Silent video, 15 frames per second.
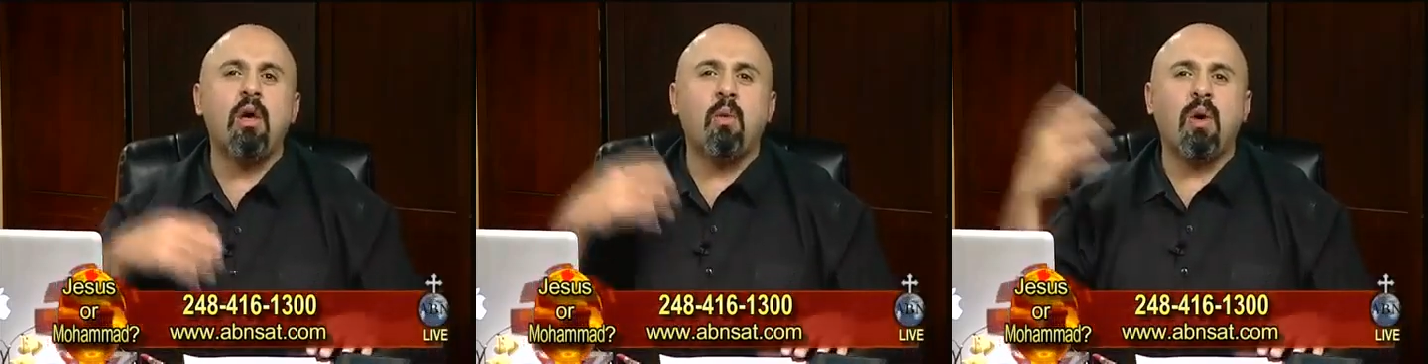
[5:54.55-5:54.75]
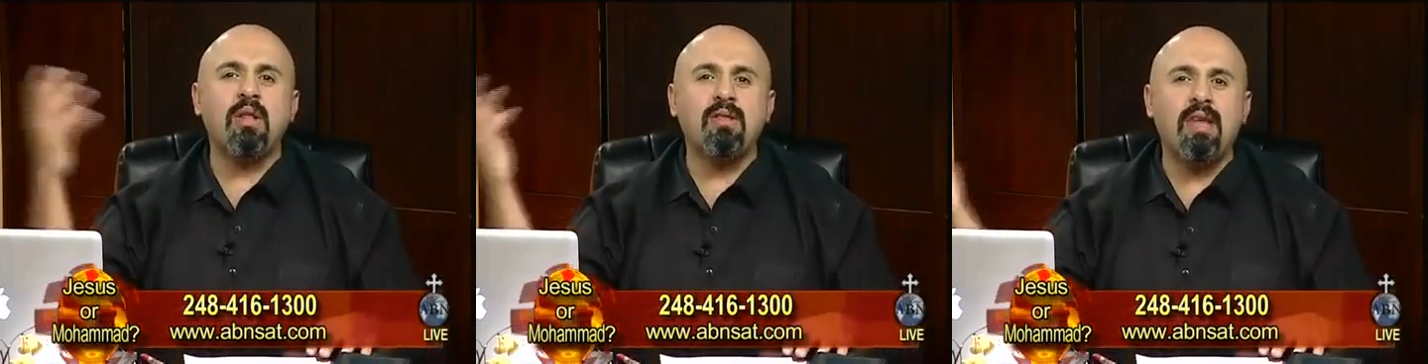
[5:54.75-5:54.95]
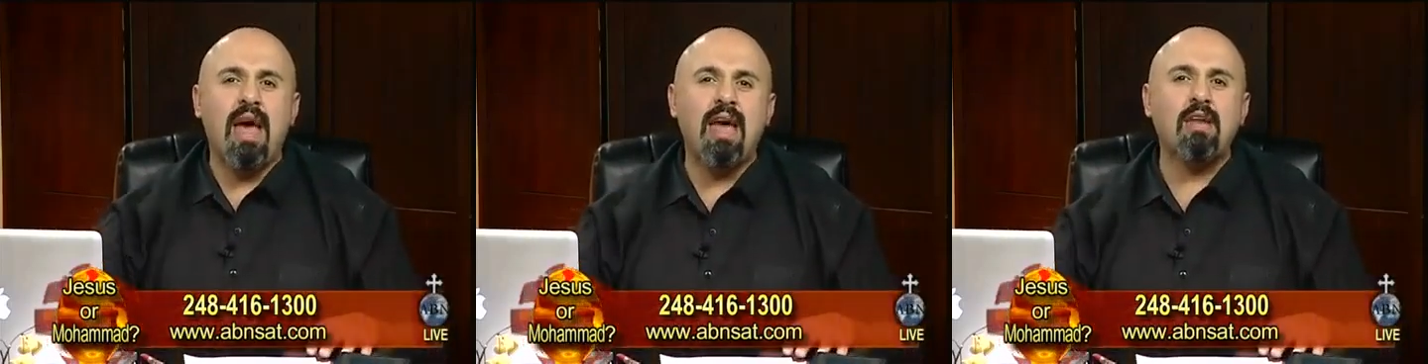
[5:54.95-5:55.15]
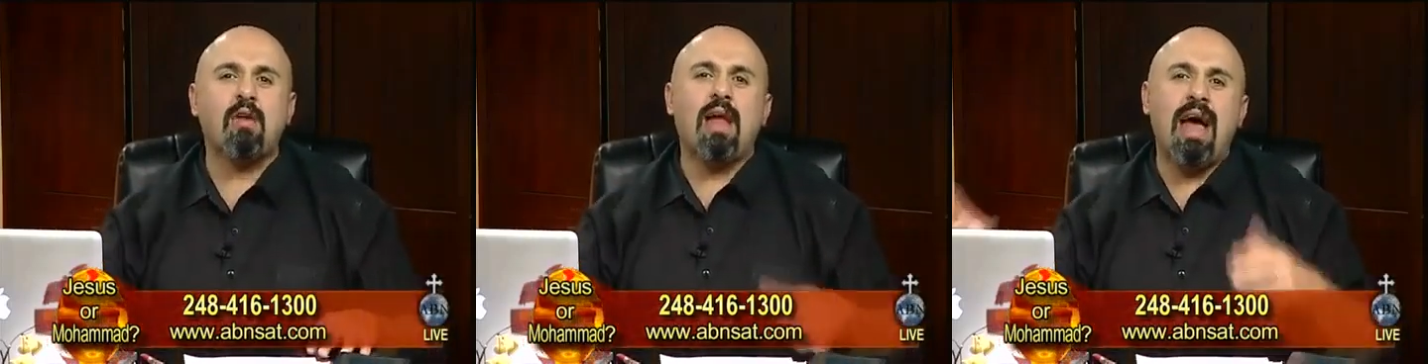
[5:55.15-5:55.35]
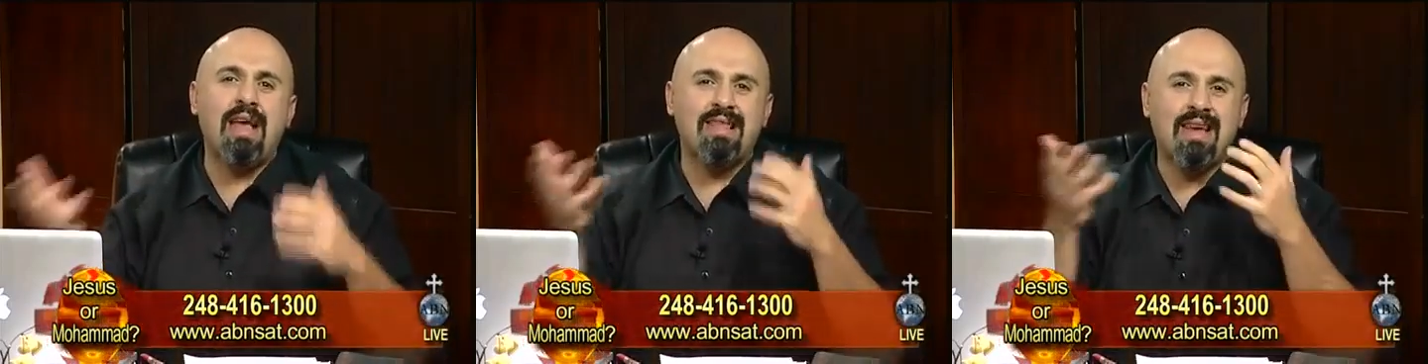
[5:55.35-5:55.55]
when
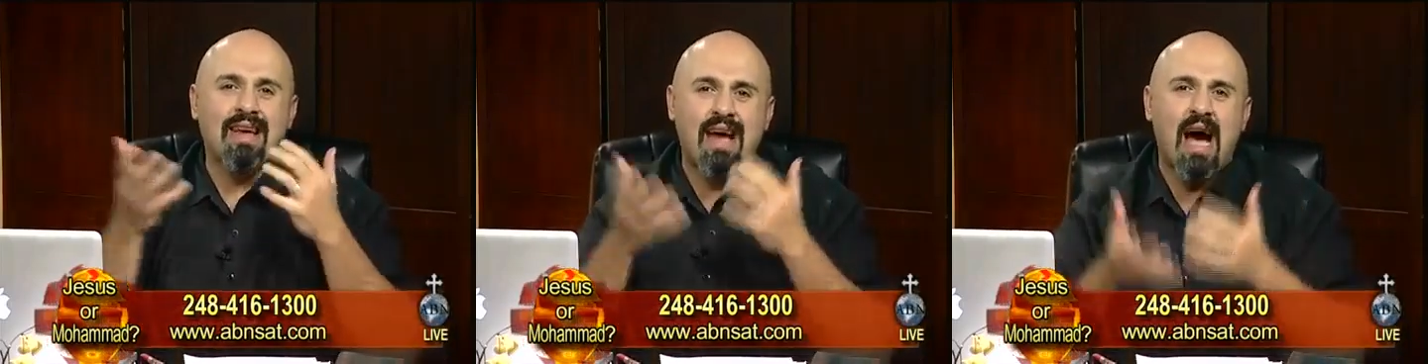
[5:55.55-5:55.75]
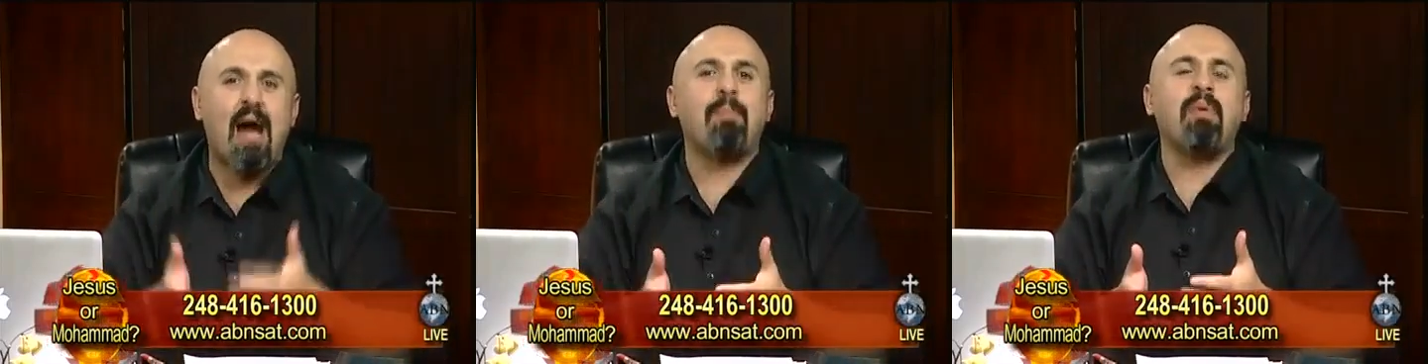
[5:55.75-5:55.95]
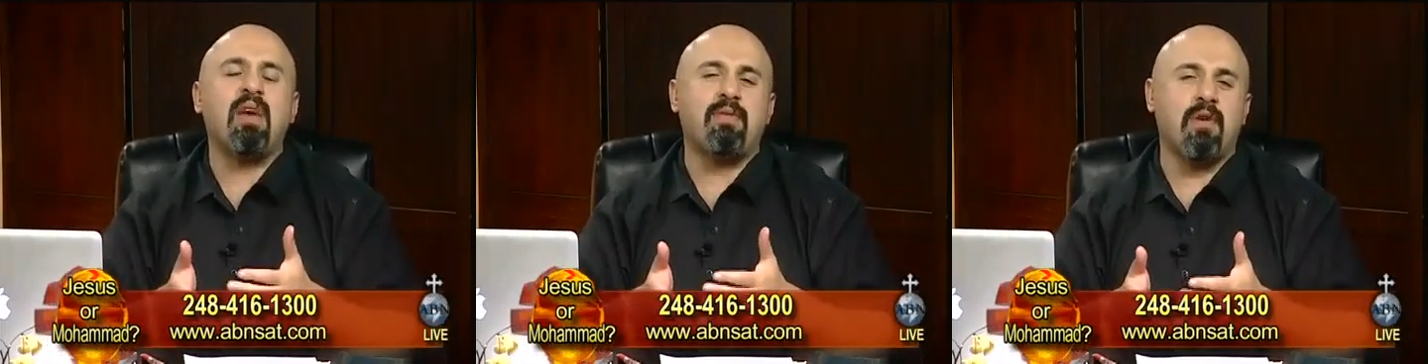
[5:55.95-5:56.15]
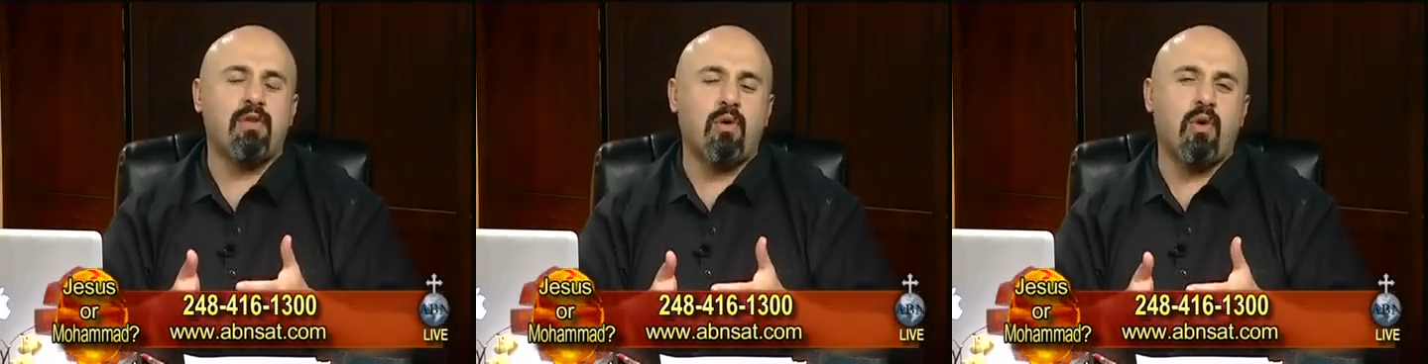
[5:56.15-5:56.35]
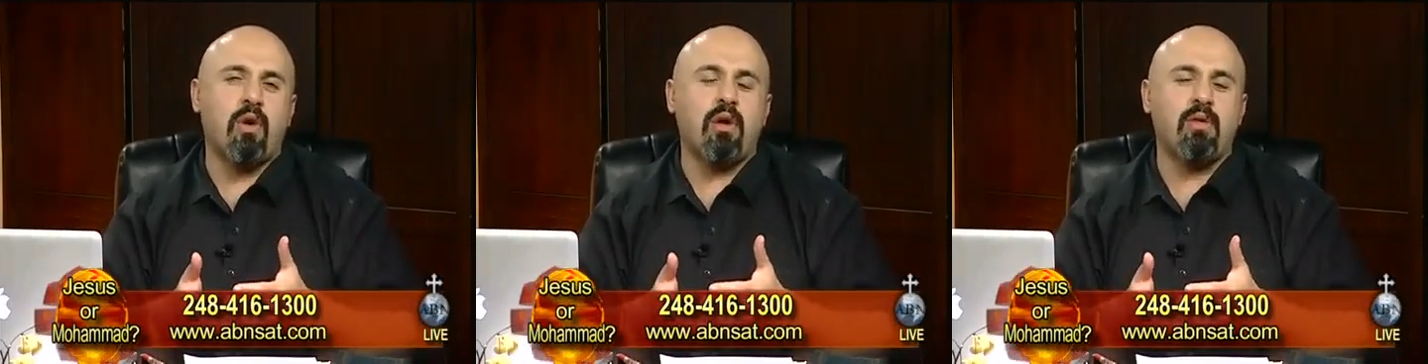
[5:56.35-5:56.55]
Daniel has a copy of
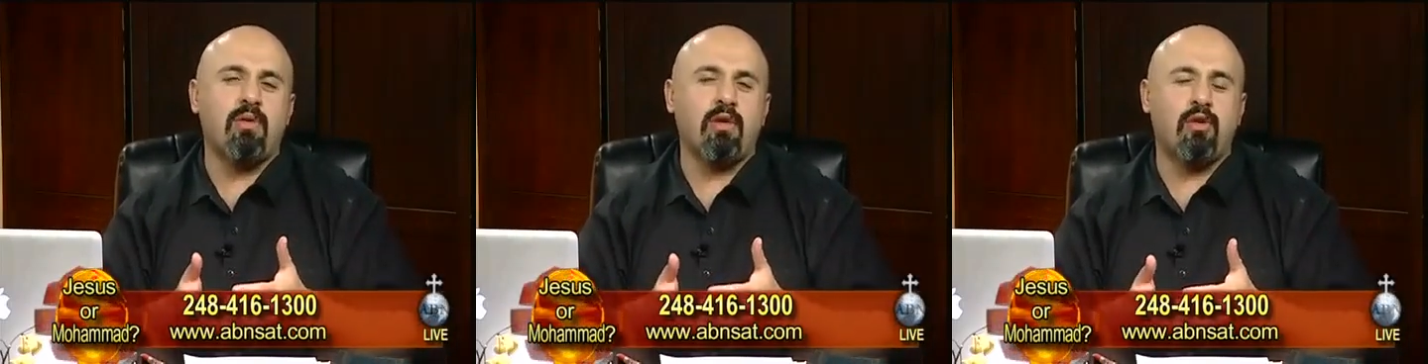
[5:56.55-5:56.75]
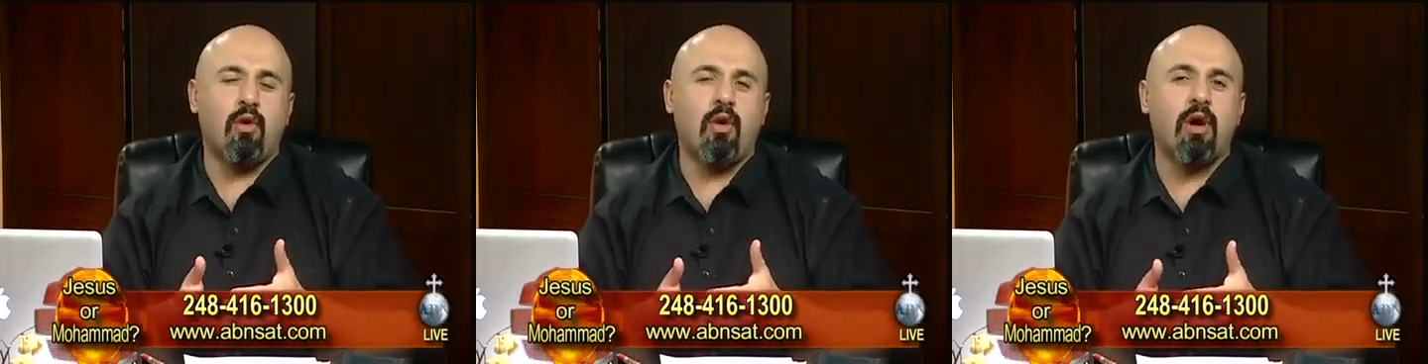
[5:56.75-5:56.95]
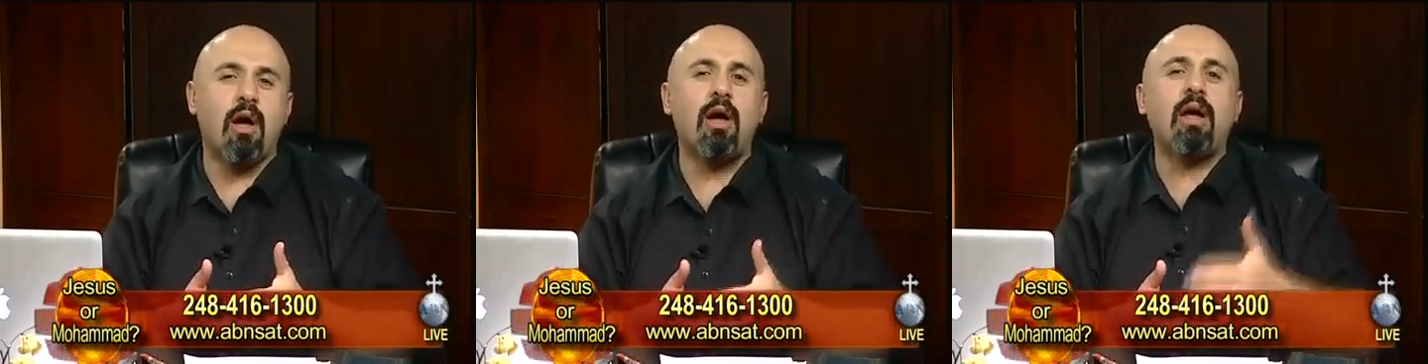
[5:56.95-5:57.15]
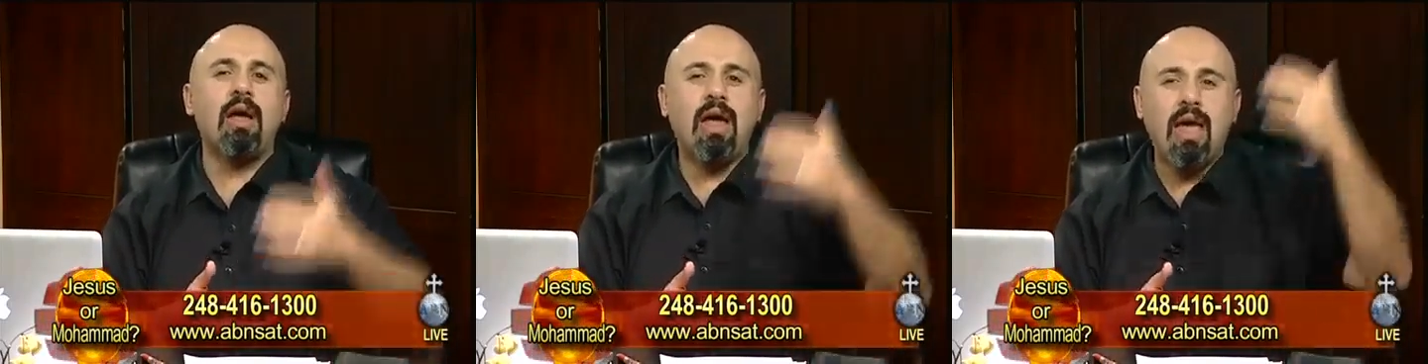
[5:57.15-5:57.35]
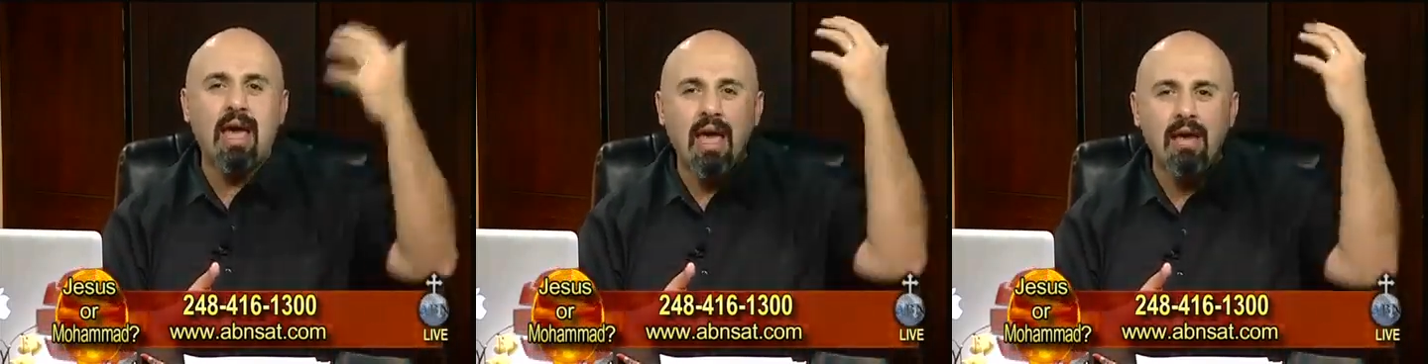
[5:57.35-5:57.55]
the Torah
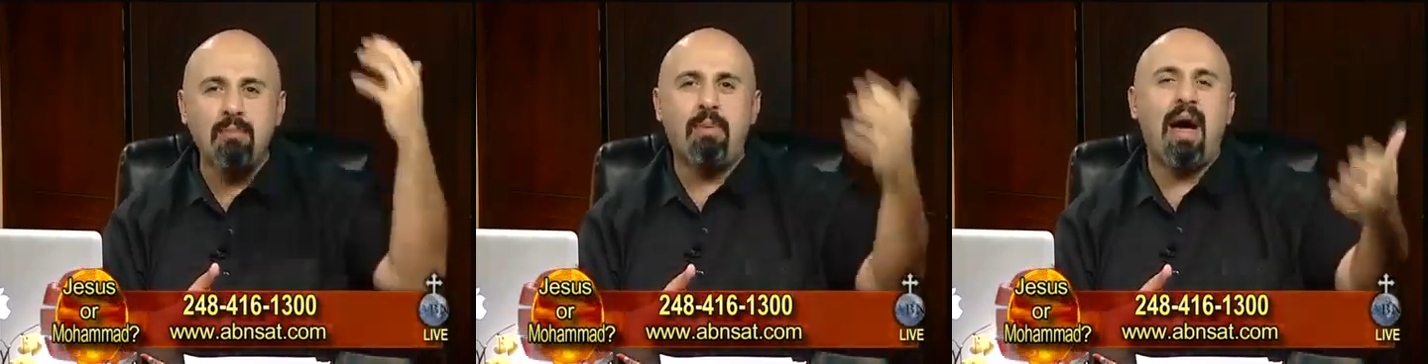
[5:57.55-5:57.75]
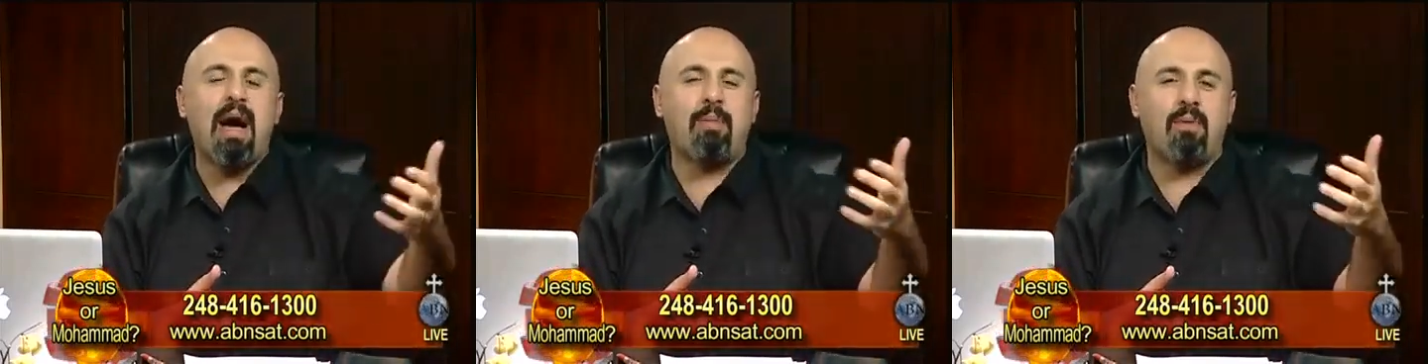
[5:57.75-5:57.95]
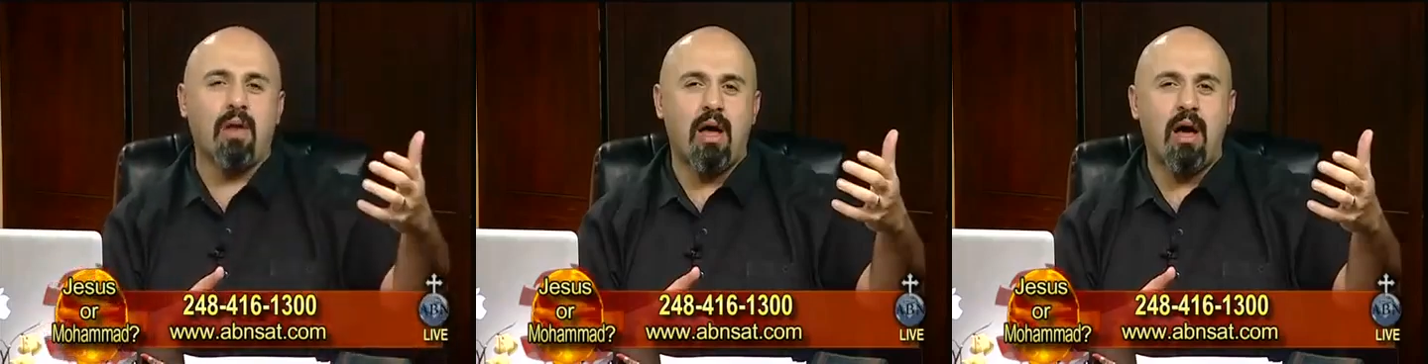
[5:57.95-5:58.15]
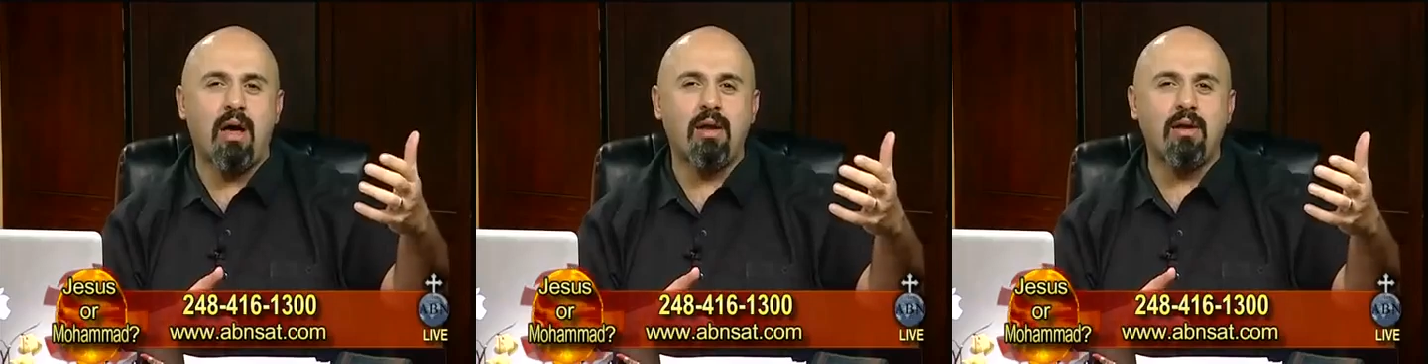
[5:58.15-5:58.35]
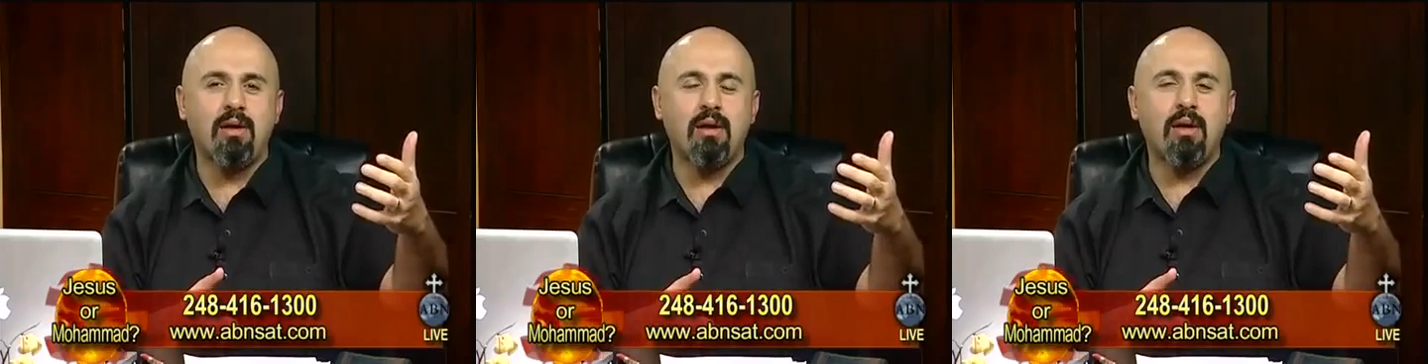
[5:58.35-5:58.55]
in
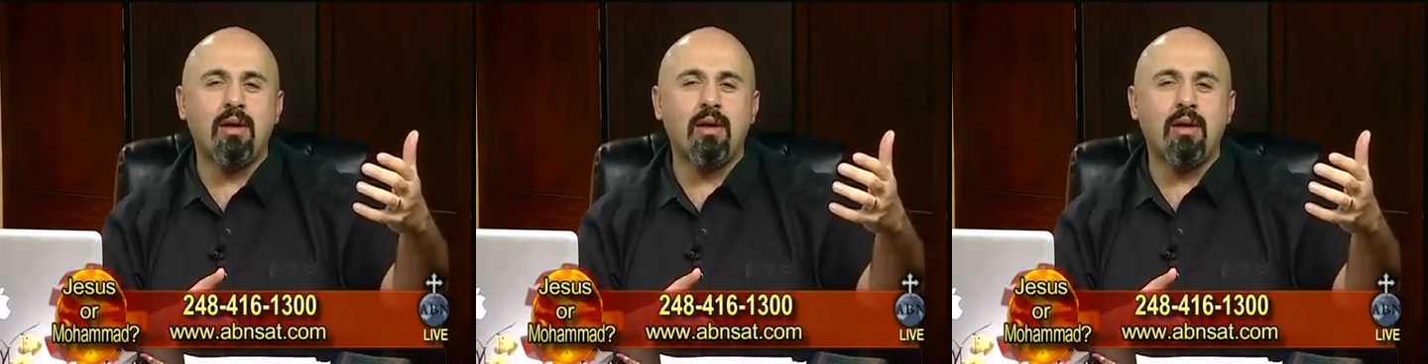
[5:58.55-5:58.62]
Babylon